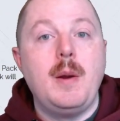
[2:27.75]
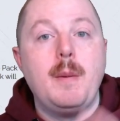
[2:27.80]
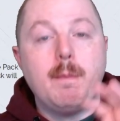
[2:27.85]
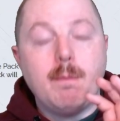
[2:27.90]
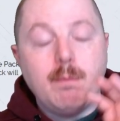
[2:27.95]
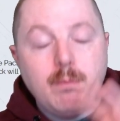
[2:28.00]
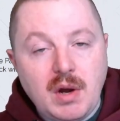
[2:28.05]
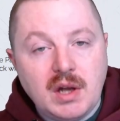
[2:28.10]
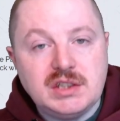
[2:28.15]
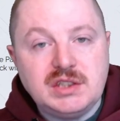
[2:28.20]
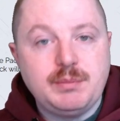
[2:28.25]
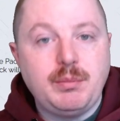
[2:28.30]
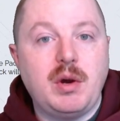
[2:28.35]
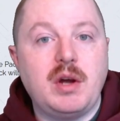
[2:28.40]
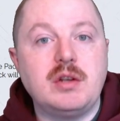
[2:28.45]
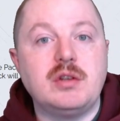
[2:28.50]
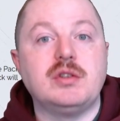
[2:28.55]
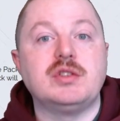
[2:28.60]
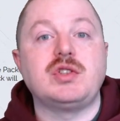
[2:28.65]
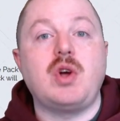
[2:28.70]
Muds
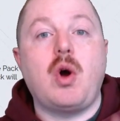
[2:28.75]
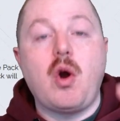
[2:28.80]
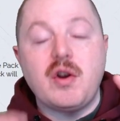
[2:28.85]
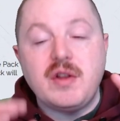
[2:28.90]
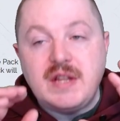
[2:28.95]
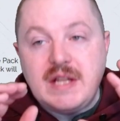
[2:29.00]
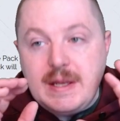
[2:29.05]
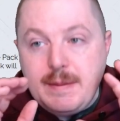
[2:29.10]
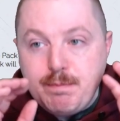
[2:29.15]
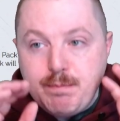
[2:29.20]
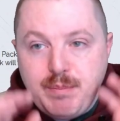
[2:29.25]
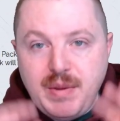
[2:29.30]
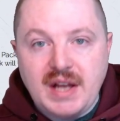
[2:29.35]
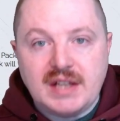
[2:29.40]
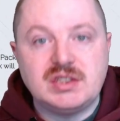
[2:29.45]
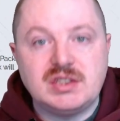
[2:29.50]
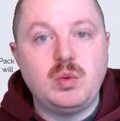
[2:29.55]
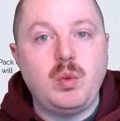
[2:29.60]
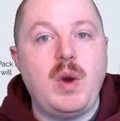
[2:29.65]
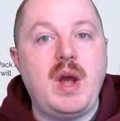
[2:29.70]
bundles are the
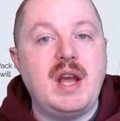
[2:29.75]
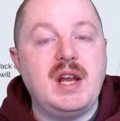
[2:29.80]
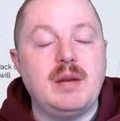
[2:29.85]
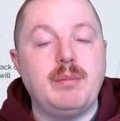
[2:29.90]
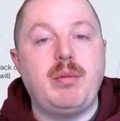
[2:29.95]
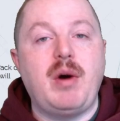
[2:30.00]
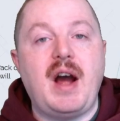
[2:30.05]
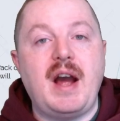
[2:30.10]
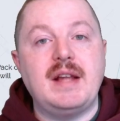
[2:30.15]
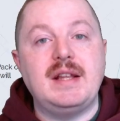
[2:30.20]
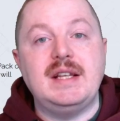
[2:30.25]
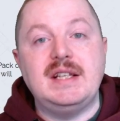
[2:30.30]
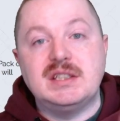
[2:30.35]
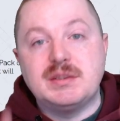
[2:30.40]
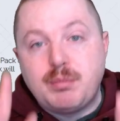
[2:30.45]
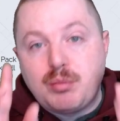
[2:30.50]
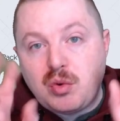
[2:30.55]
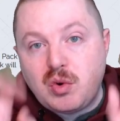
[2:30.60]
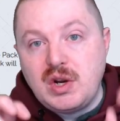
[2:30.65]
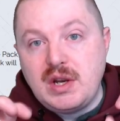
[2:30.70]
best way to buy these
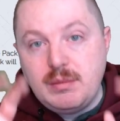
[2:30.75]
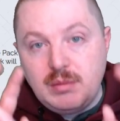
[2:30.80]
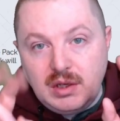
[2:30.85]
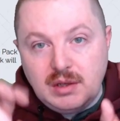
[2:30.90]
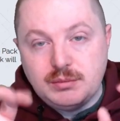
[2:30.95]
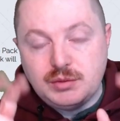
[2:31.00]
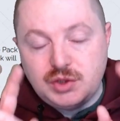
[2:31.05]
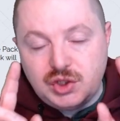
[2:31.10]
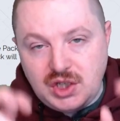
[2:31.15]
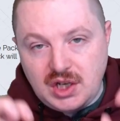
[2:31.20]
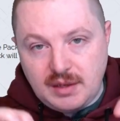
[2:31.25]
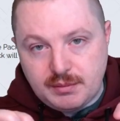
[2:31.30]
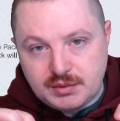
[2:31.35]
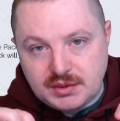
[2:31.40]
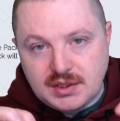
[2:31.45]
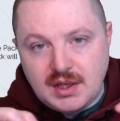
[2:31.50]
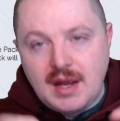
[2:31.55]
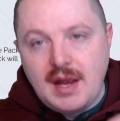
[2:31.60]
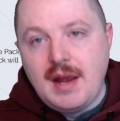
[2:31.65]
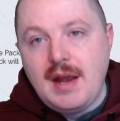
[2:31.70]
premium ships.